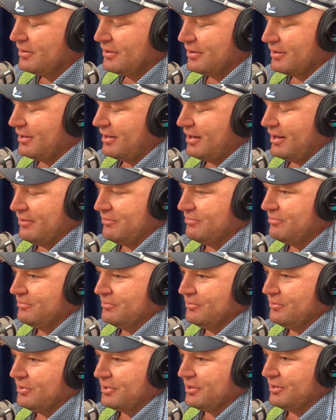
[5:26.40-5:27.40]

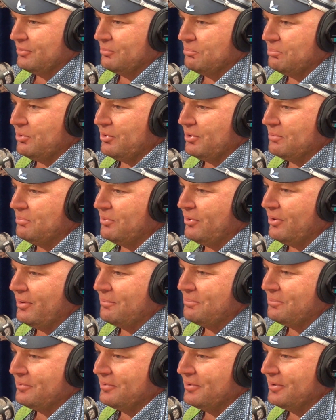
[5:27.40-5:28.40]
like a little Pied
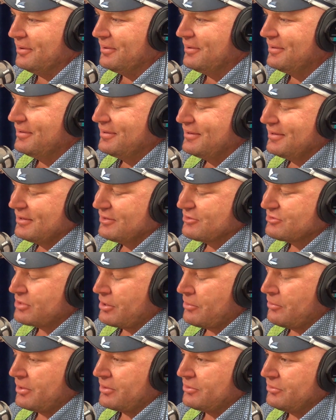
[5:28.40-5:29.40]
Piper. And
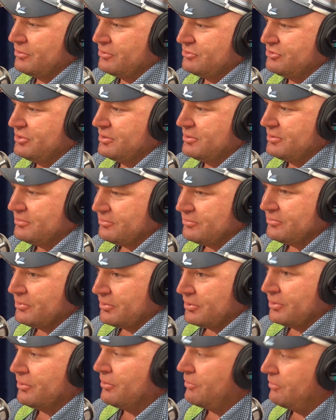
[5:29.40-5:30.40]
so we thought, shit,
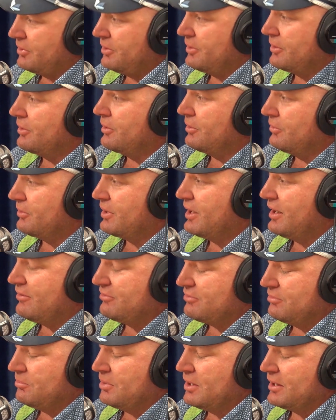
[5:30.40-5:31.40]
we've really got to look
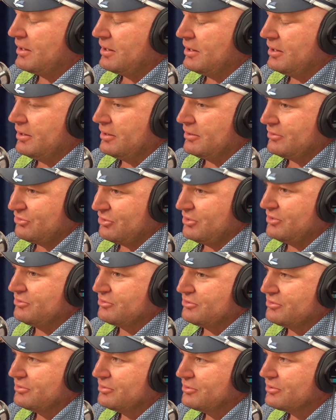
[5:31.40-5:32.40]
after Meg here.
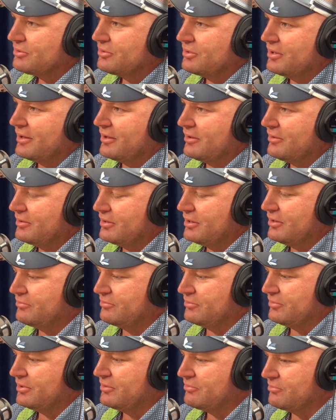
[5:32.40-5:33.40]
She's,
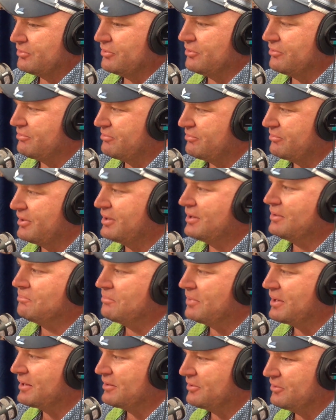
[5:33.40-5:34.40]
if you're a friend of
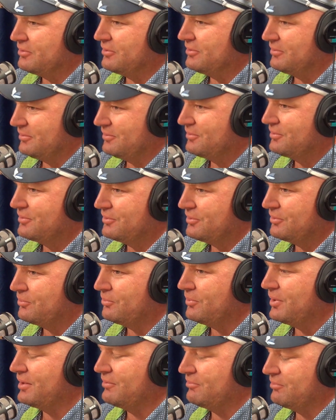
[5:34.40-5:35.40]
Meg, you're
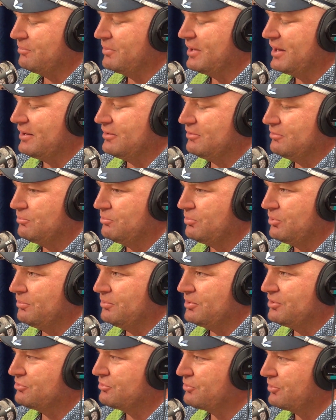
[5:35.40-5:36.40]
one of about
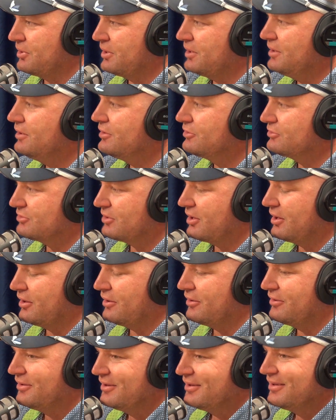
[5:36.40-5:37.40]
probably 3. So